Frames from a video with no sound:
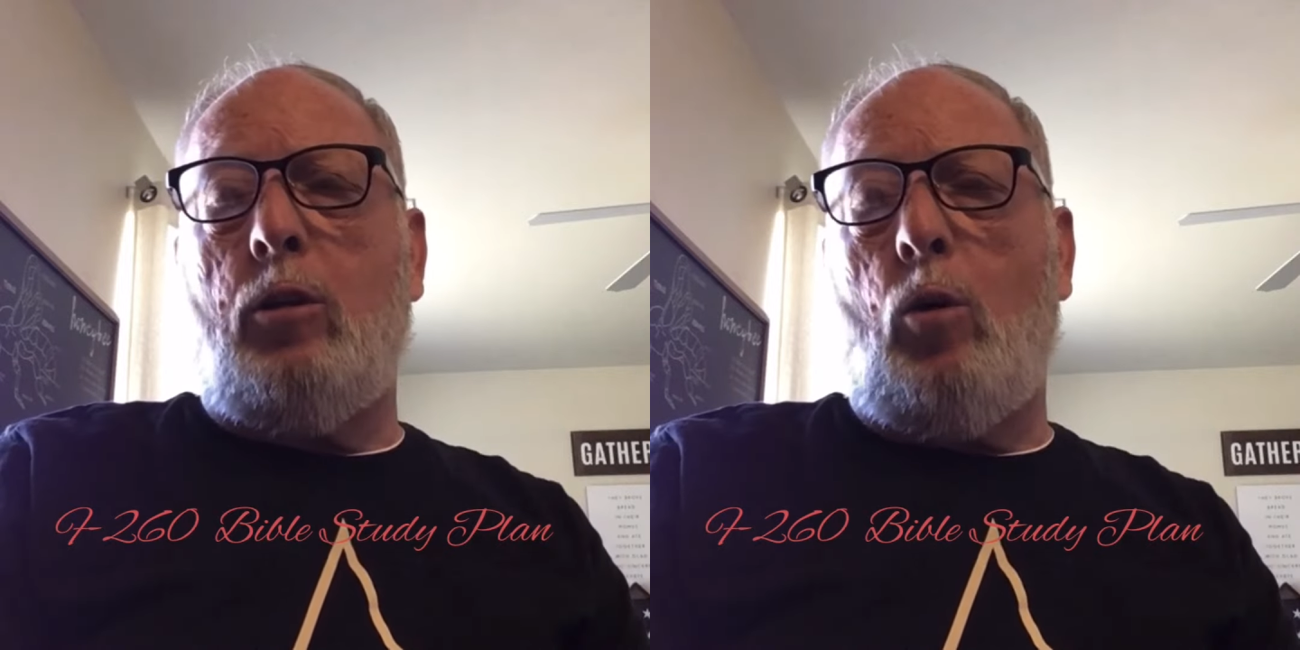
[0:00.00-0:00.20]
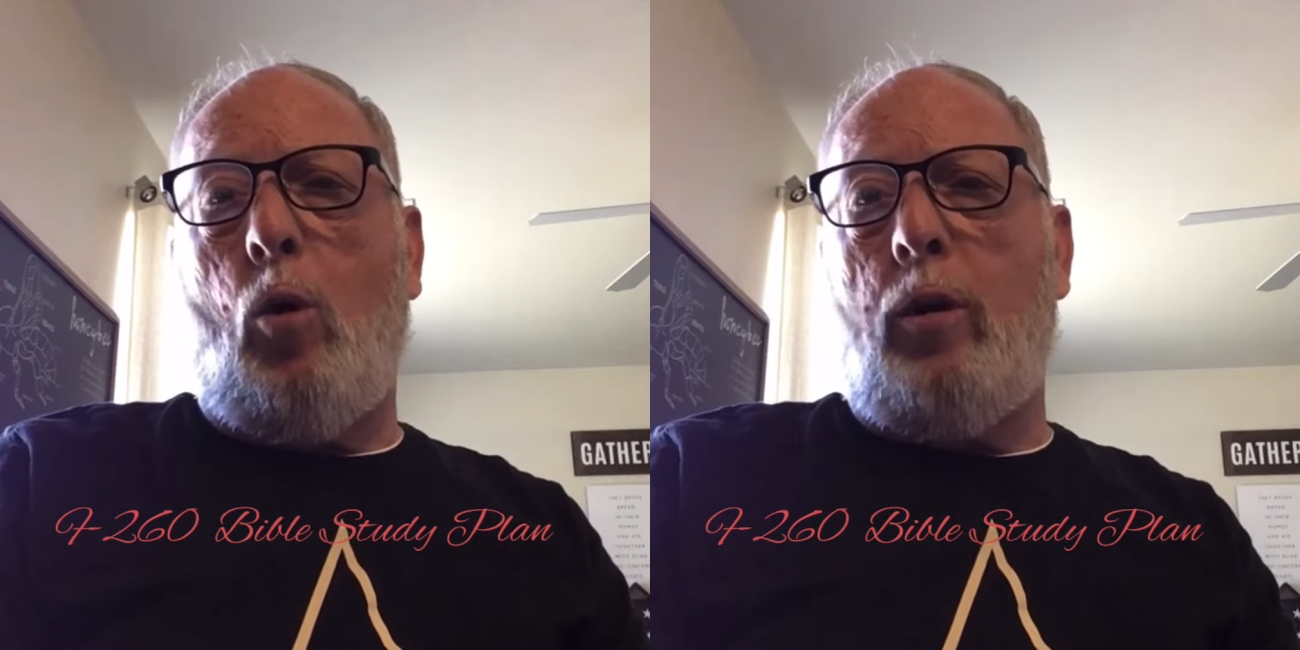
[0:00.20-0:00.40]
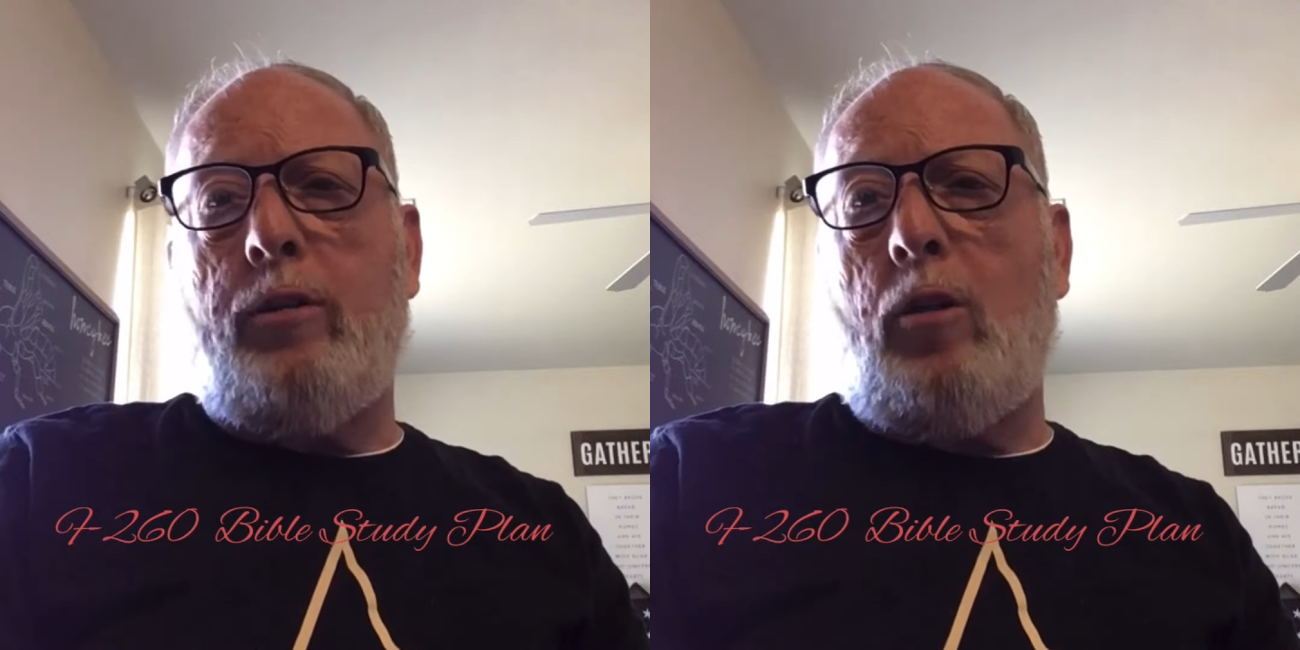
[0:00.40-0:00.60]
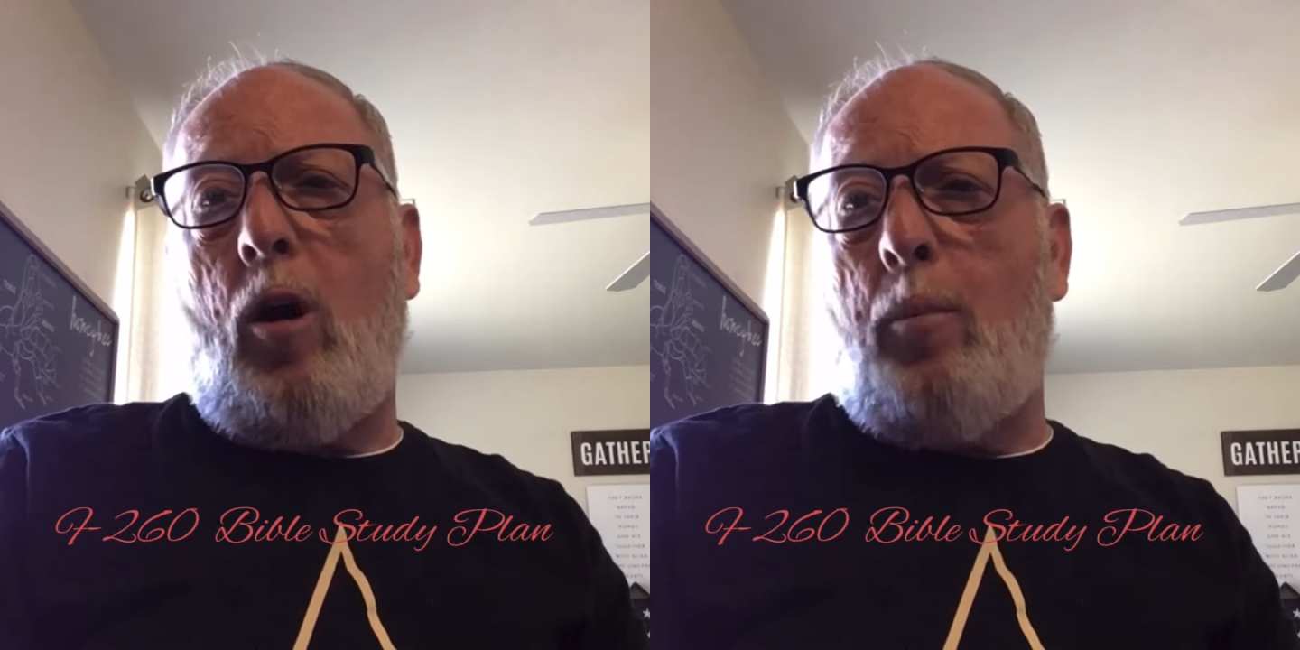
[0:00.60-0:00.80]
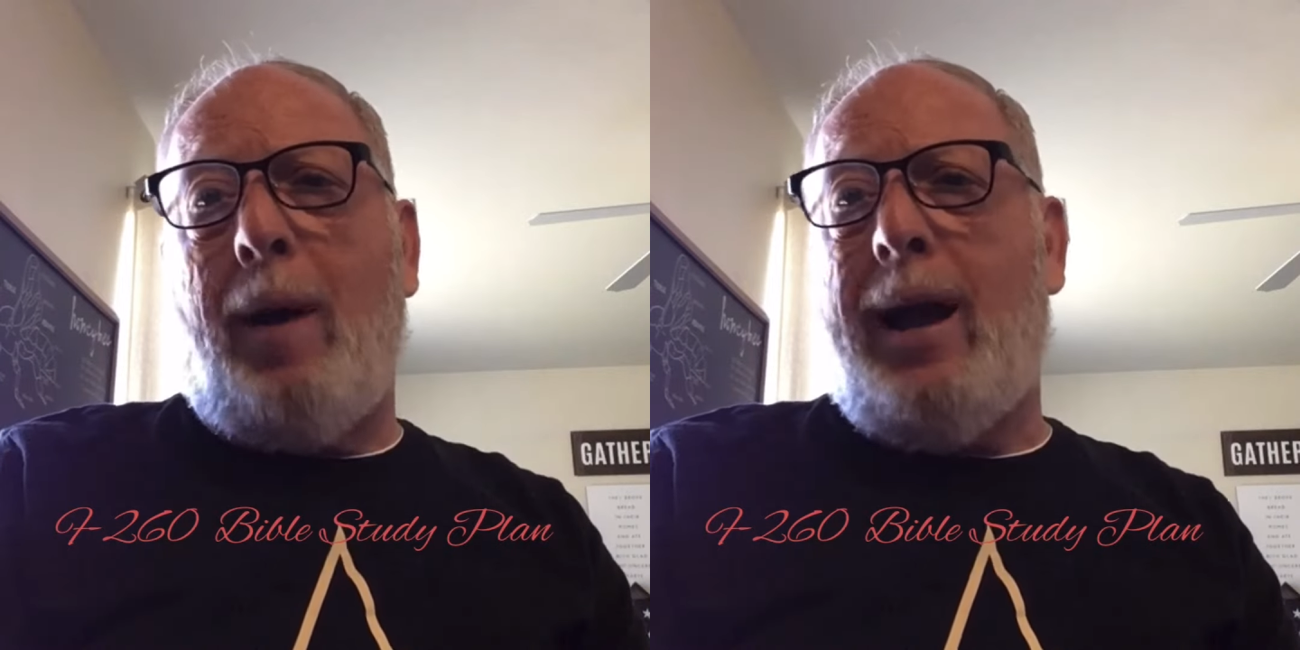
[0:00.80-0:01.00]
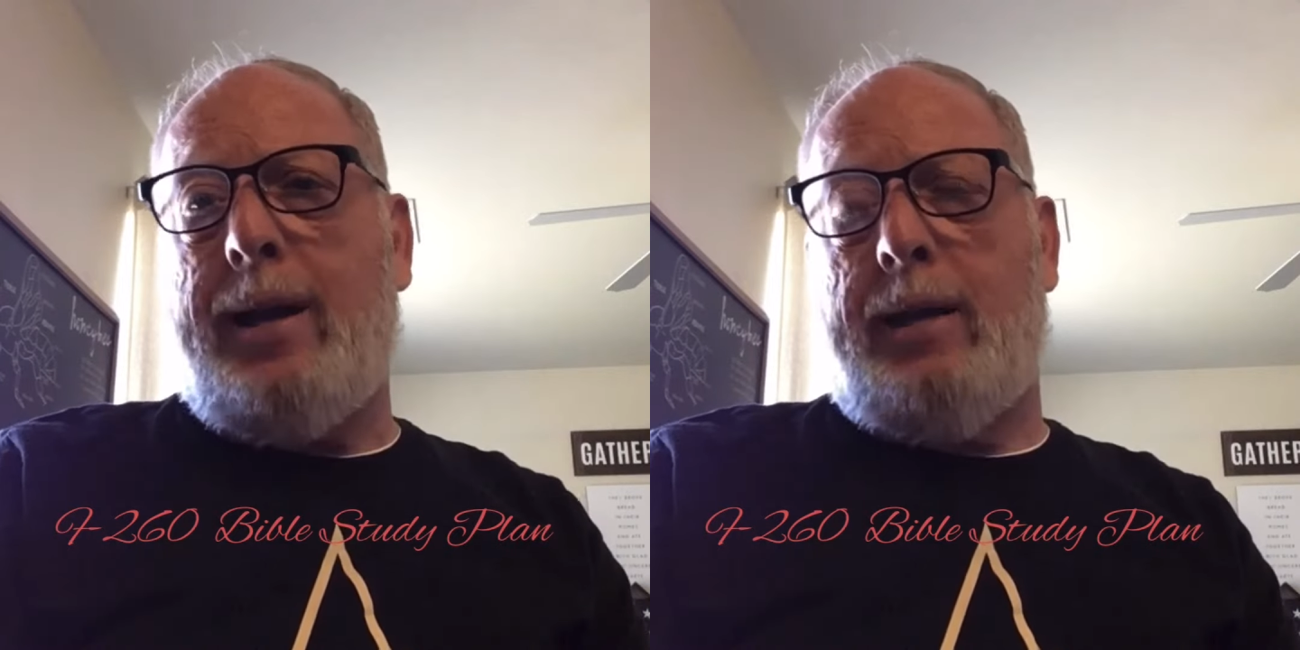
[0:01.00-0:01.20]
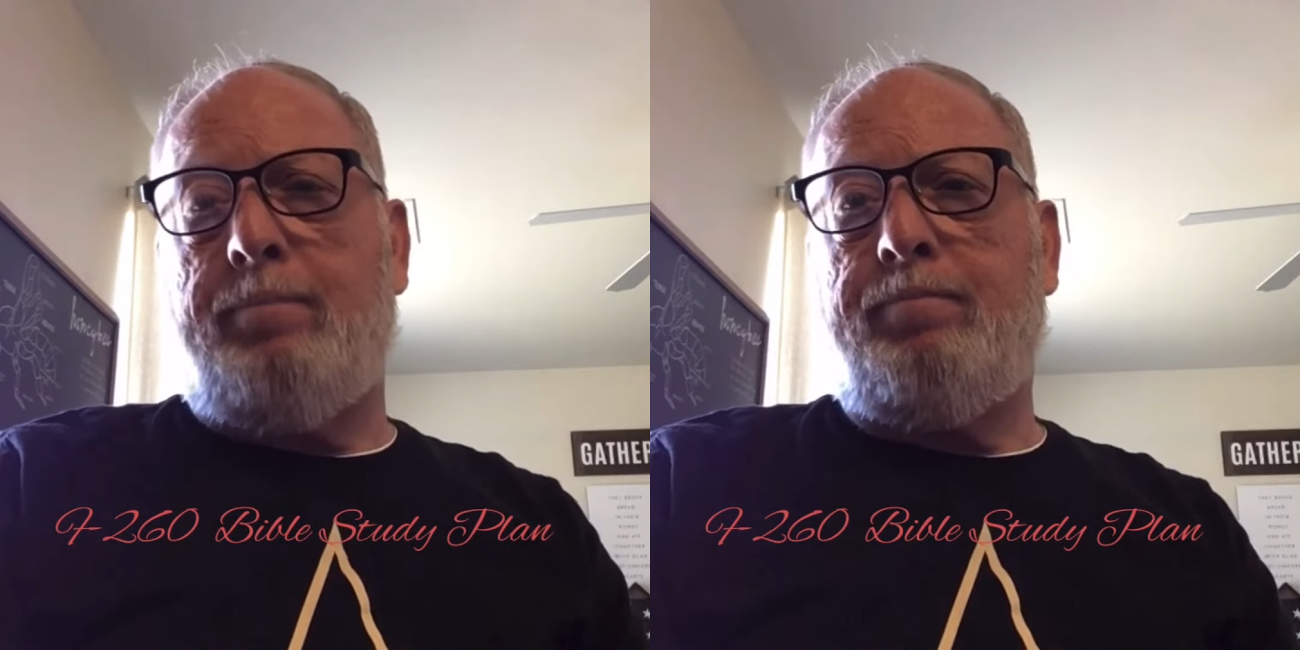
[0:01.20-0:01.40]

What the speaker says: Lord as Almighty.